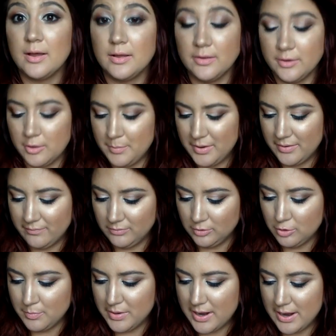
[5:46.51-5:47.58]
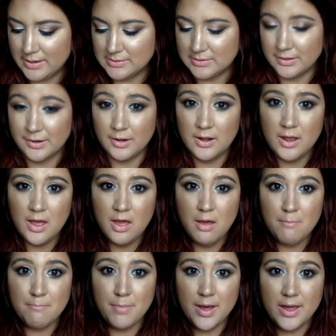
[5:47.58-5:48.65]
little bit of luminizer,
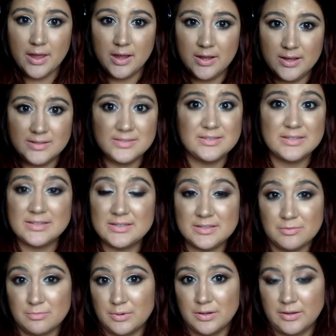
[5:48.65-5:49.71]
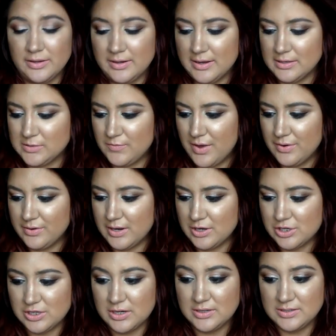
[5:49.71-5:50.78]
but this is a really nice
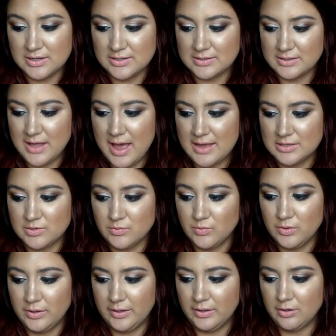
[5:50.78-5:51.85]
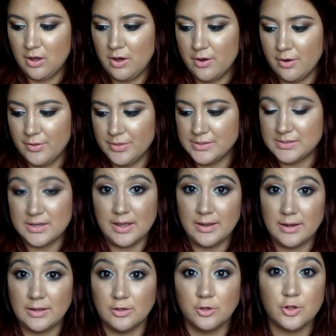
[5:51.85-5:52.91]
foundation. It does last really long on the skin
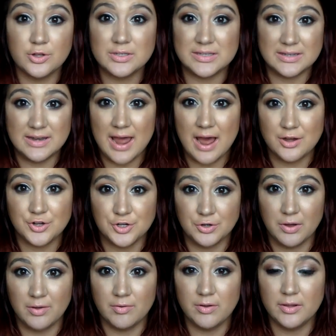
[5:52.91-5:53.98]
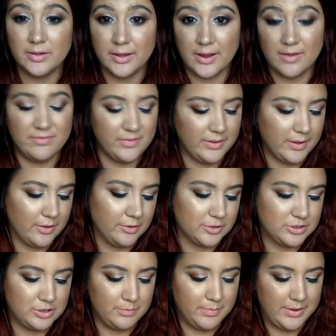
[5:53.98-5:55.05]
and looks natural. Like, I feel like it
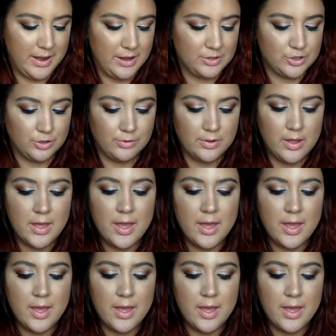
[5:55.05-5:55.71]
looks super natural.